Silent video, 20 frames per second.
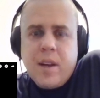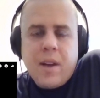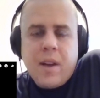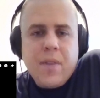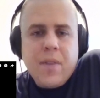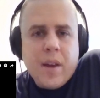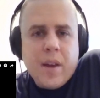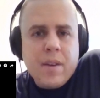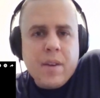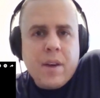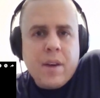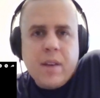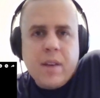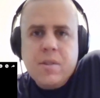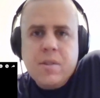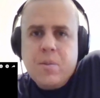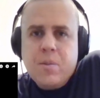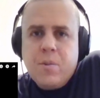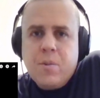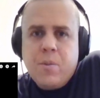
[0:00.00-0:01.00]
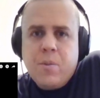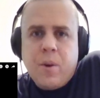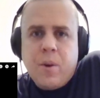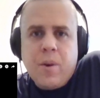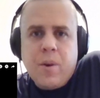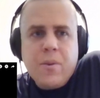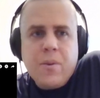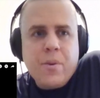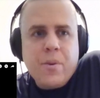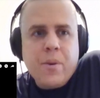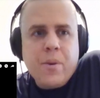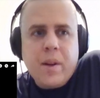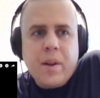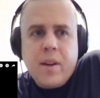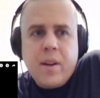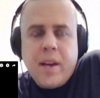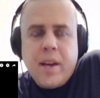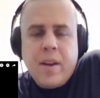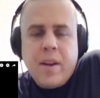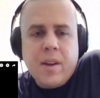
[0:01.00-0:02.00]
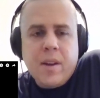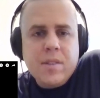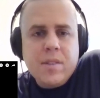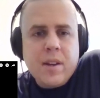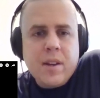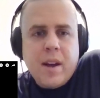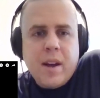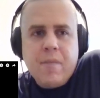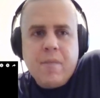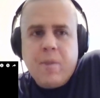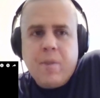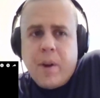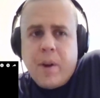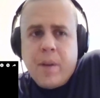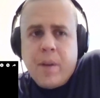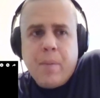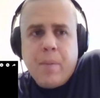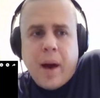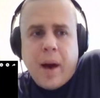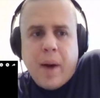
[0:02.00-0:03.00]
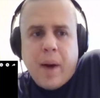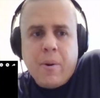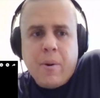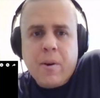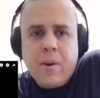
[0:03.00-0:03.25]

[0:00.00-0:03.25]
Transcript: I think Tyson would walk through it. He doesn't have great power.